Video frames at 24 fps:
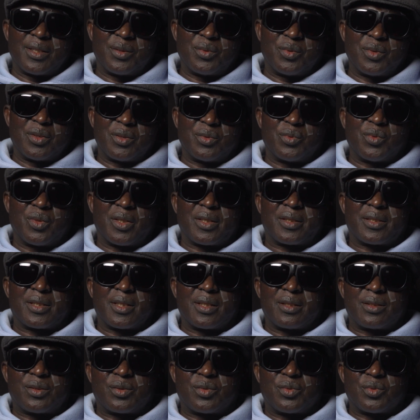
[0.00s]
then we were
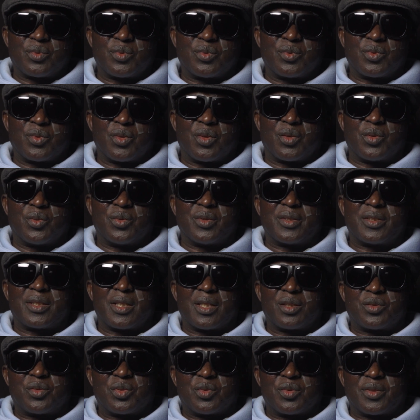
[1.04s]
sent, or we
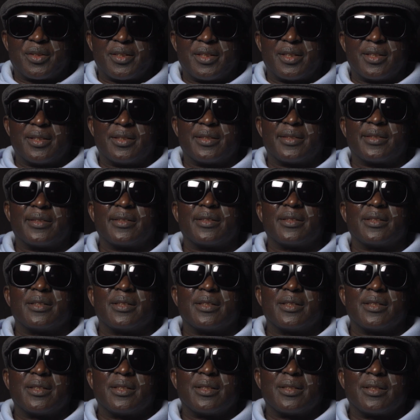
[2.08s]
settled in
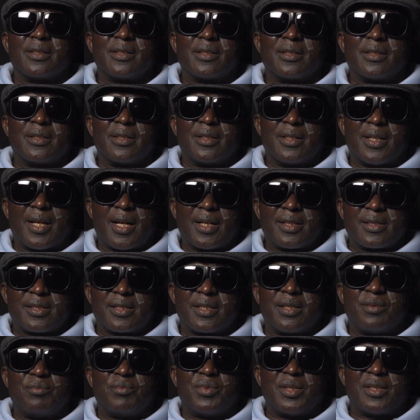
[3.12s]

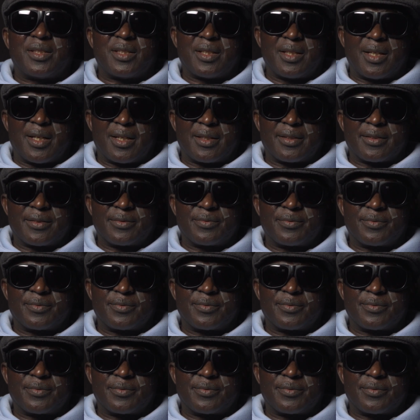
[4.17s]
Lansing, Michigan.